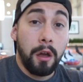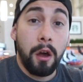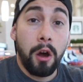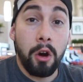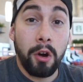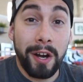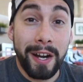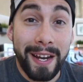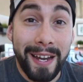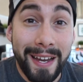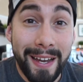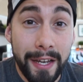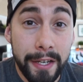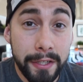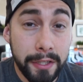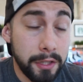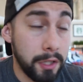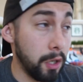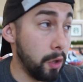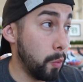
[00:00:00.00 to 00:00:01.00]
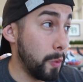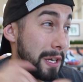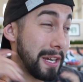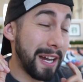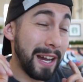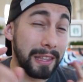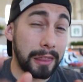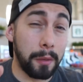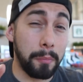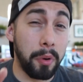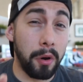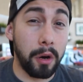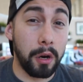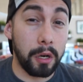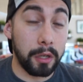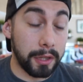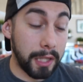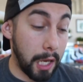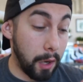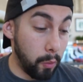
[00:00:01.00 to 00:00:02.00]
Alright guys, we got the
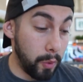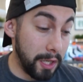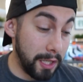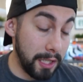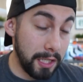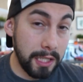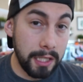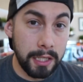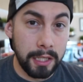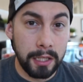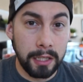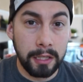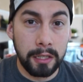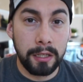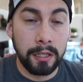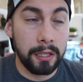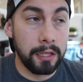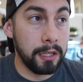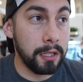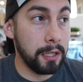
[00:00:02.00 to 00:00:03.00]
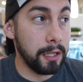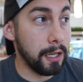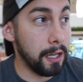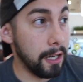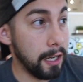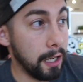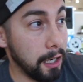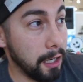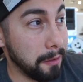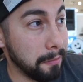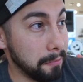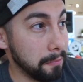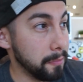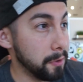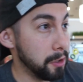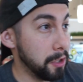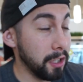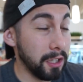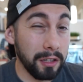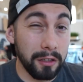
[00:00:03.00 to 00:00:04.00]
part that we needed.
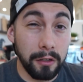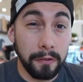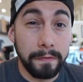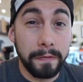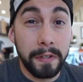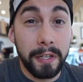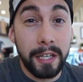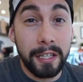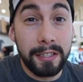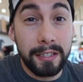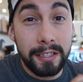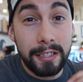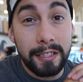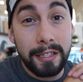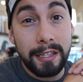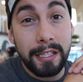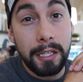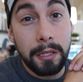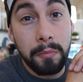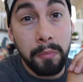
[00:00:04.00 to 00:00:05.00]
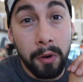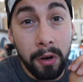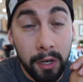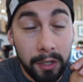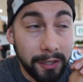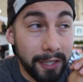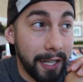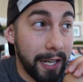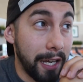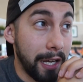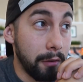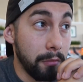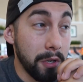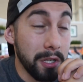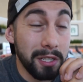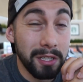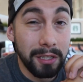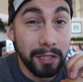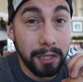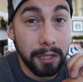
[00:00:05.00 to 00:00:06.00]
Took a little finessing. The part that I
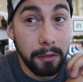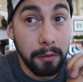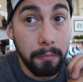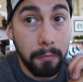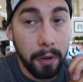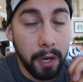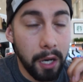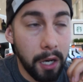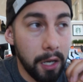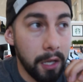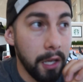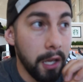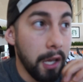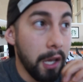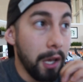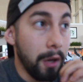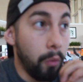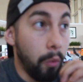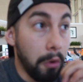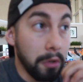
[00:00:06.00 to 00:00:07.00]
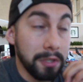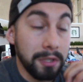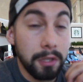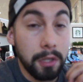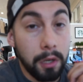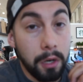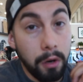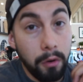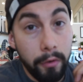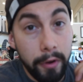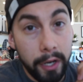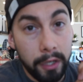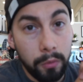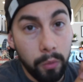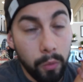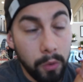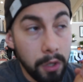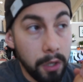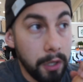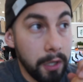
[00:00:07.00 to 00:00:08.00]
originally bought wasn't the correct
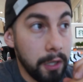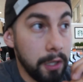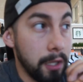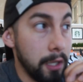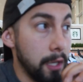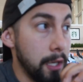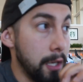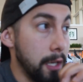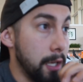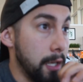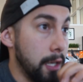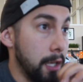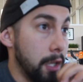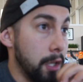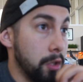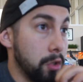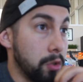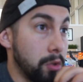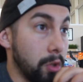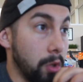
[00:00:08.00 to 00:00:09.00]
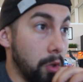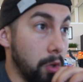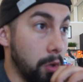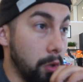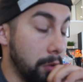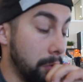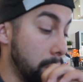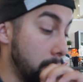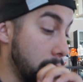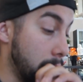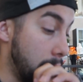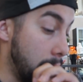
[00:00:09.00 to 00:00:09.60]
one. So